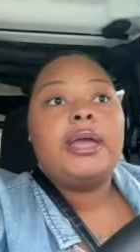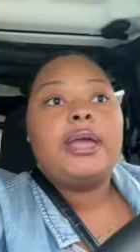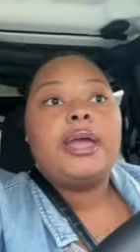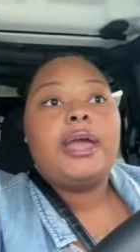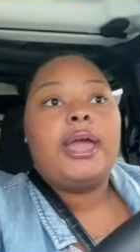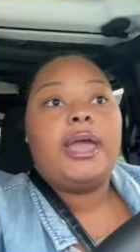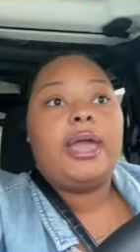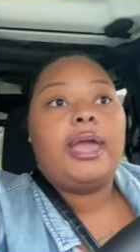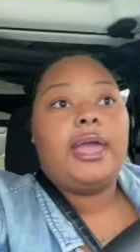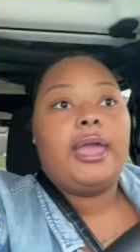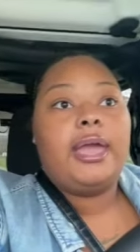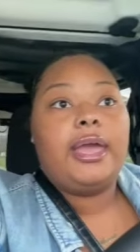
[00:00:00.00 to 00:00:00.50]

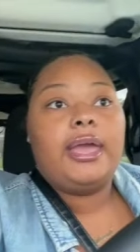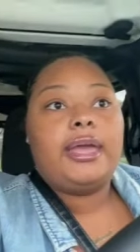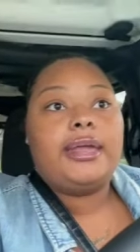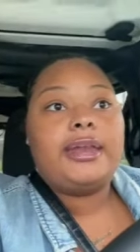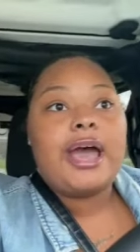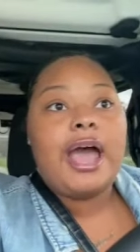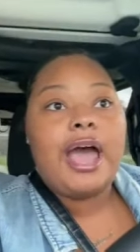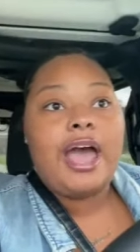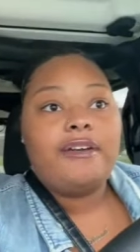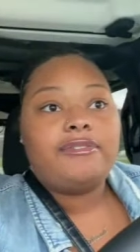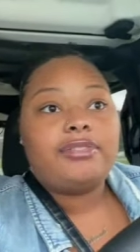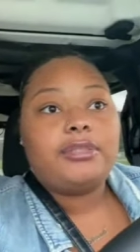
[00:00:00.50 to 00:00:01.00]
and
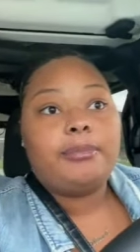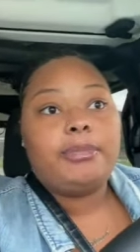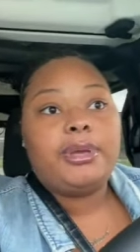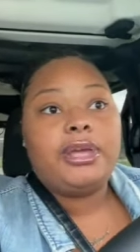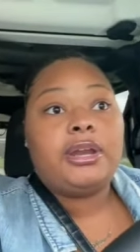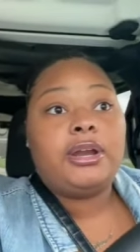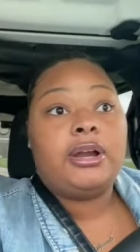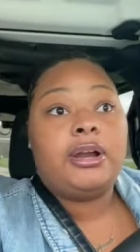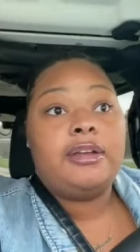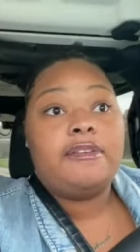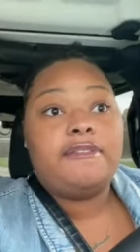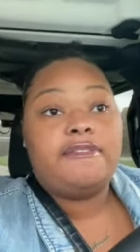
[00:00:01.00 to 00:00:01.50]
I have to be
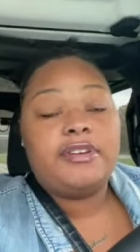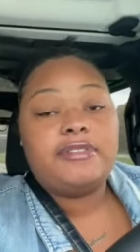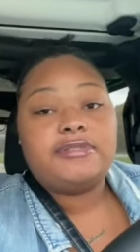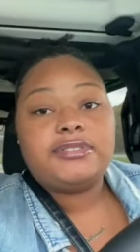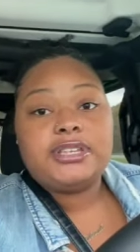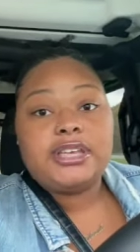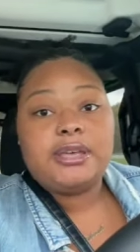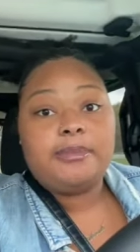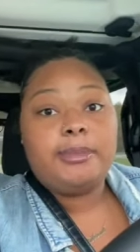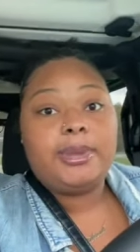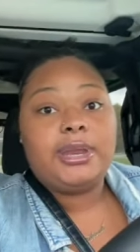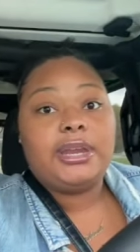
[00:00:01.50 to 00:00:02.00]
there in
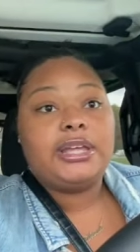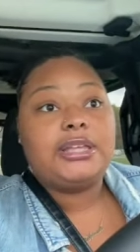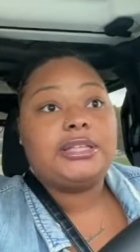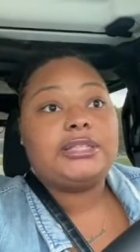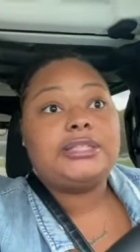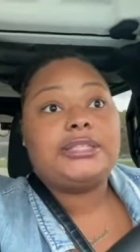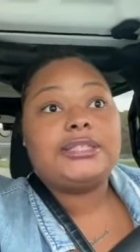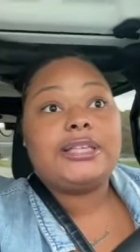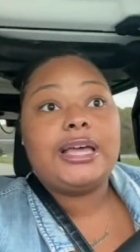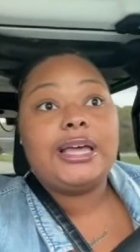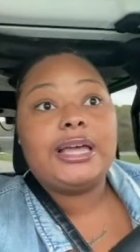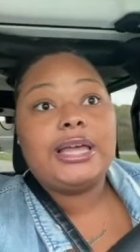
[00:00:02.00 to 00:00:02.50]
15
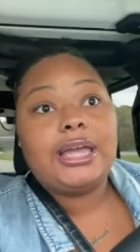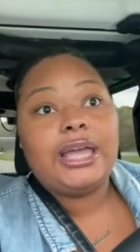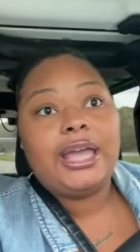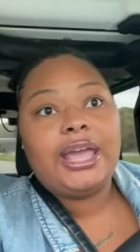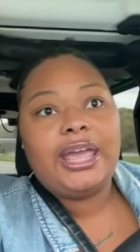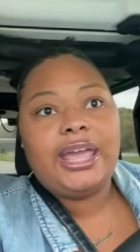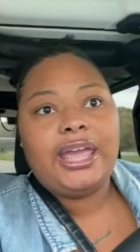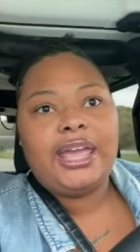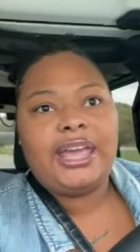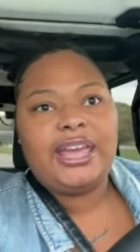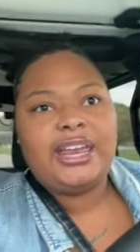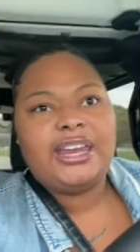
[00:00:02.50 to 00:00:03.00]
minutes.
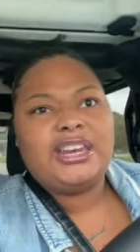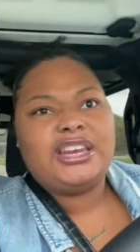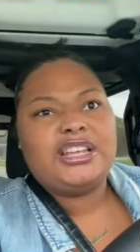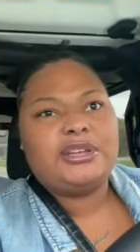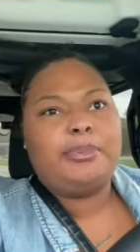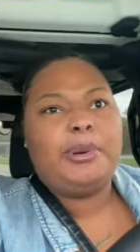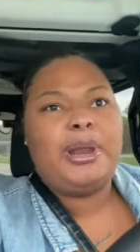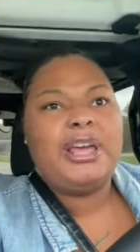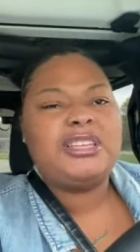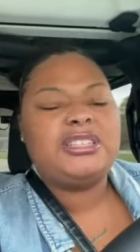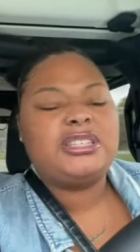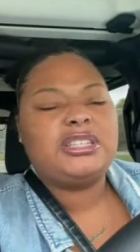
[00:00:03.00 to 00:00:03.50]
And the
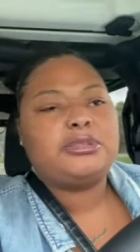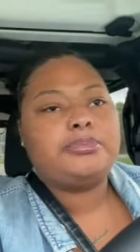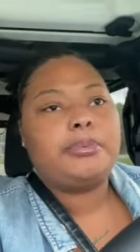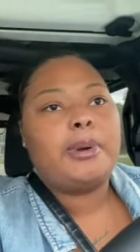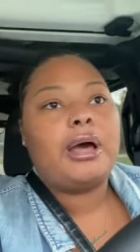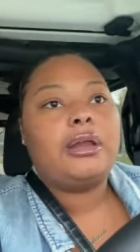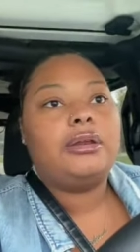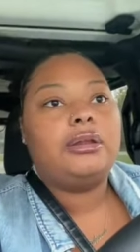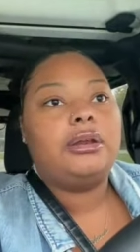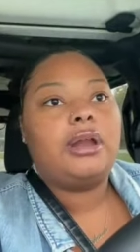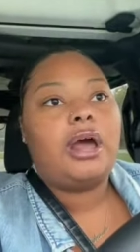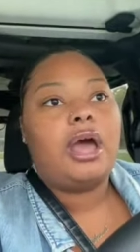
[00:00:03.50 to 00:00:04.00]
place is
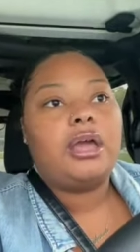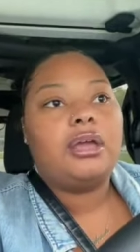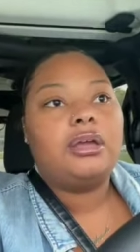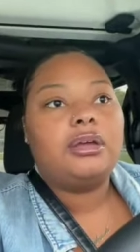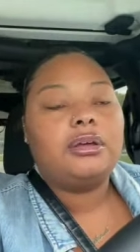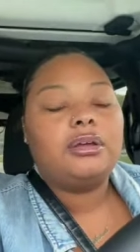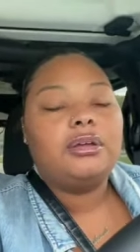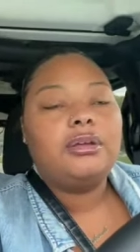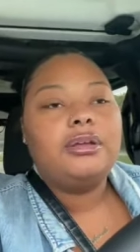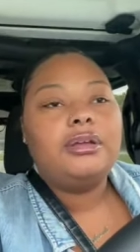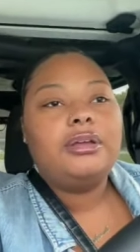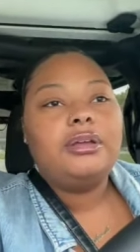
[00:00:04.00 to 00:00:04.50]
probably like,
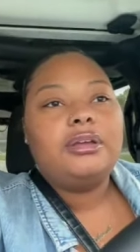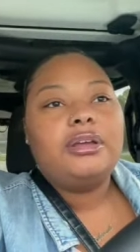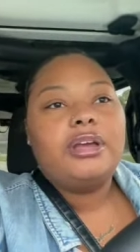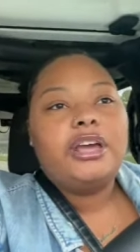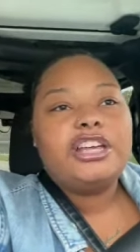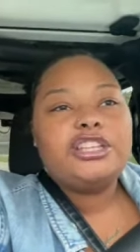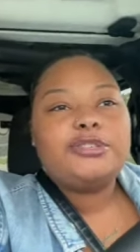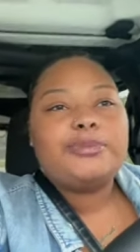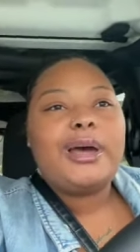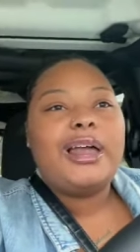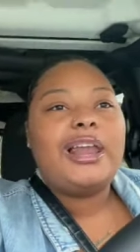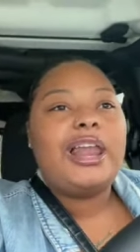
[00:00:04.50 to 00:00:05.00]

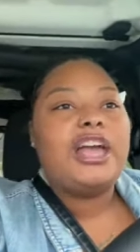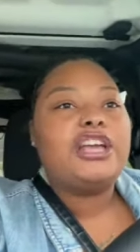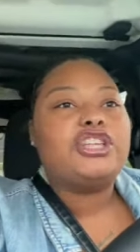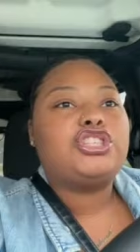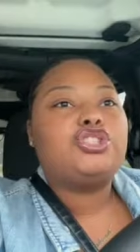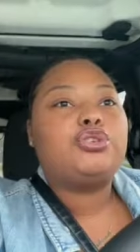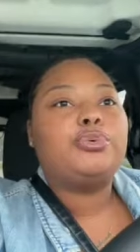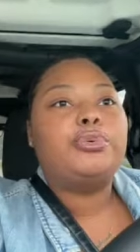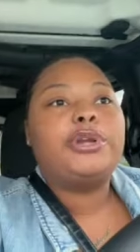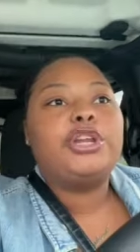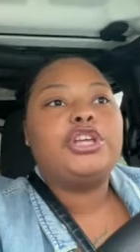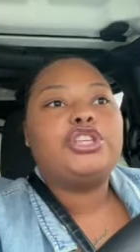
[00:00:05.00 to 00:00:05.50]
it's probably like
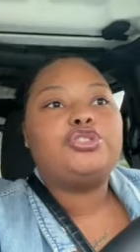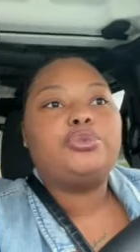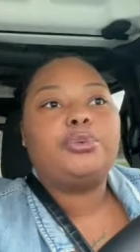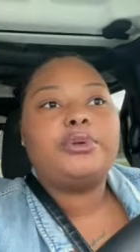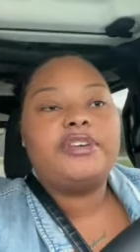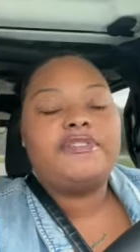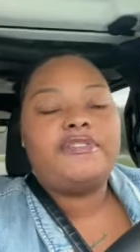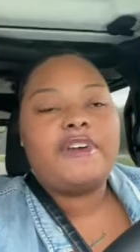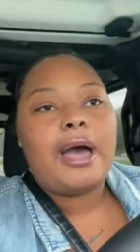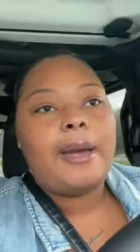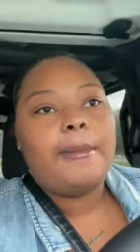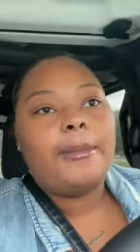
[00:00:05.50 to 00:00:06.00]
20,
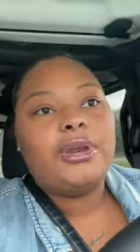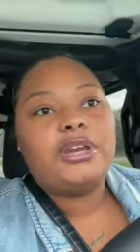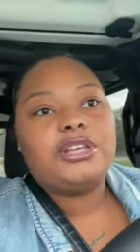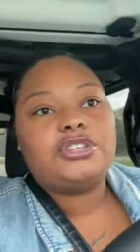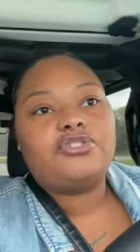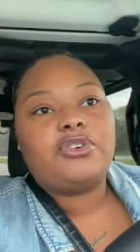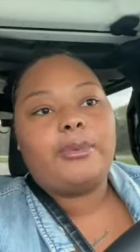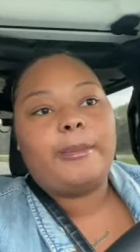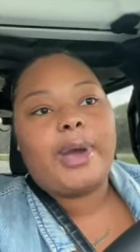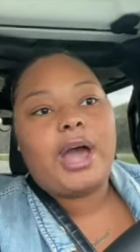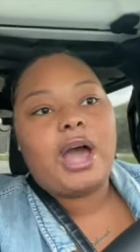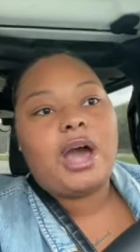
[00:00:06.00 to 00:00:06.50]
25 minutes
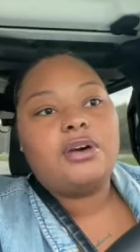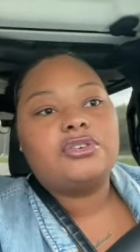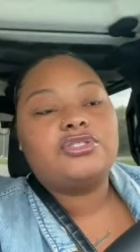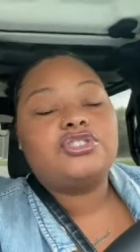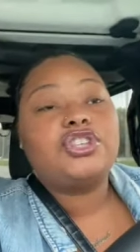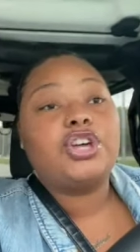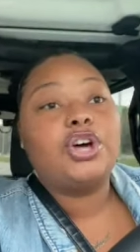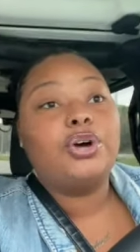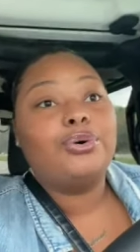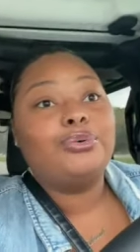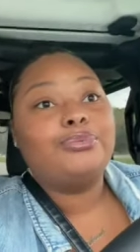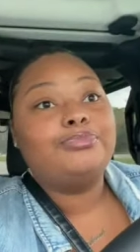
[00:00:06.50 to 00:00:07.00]
from my house,
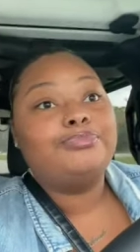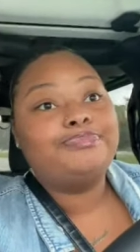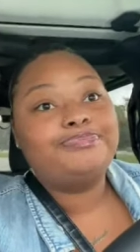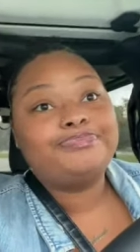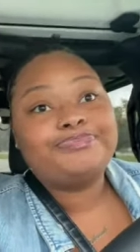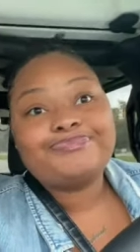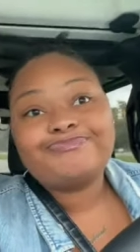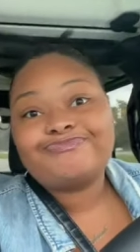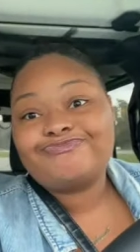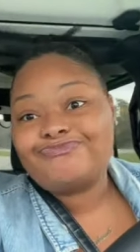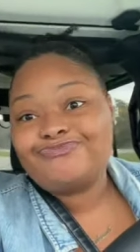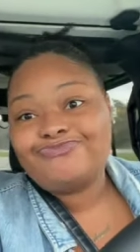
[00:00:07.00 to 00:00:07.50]
so
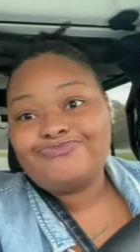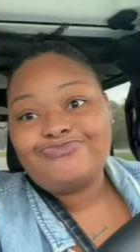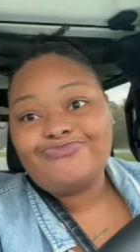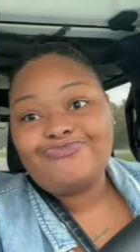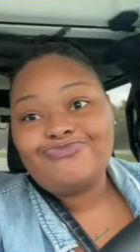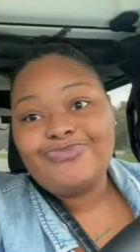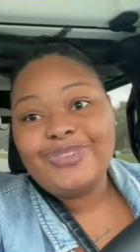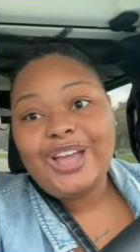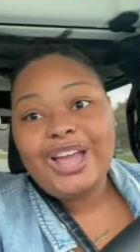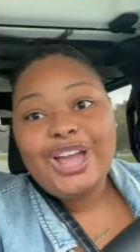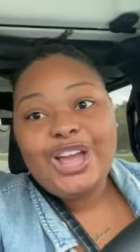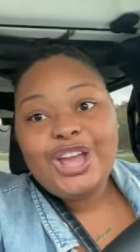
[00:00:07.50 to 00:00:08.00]

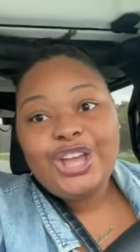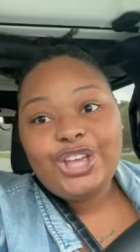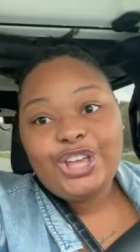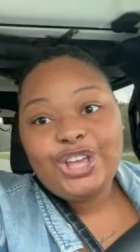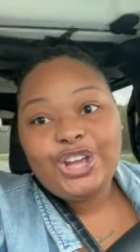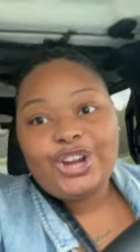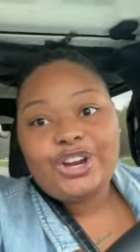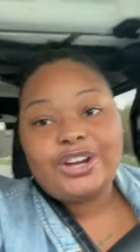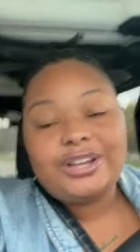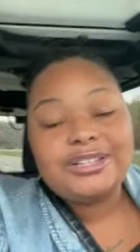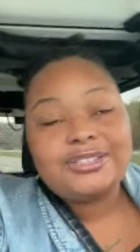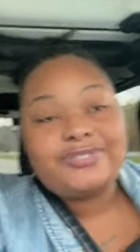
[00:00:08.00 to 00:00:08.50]

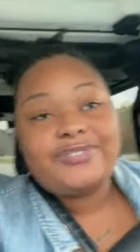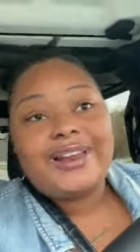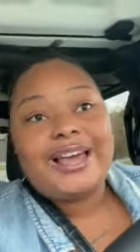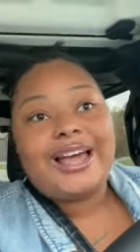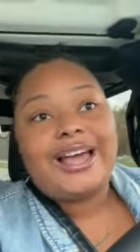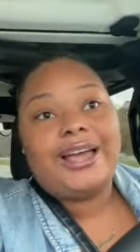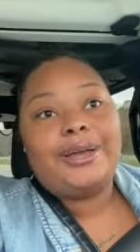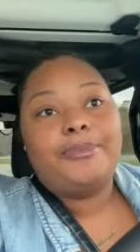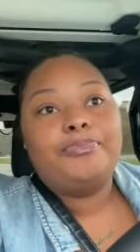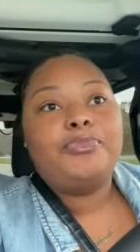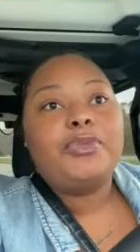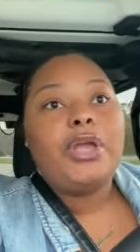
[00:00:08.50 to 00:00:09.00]
your girl is flying.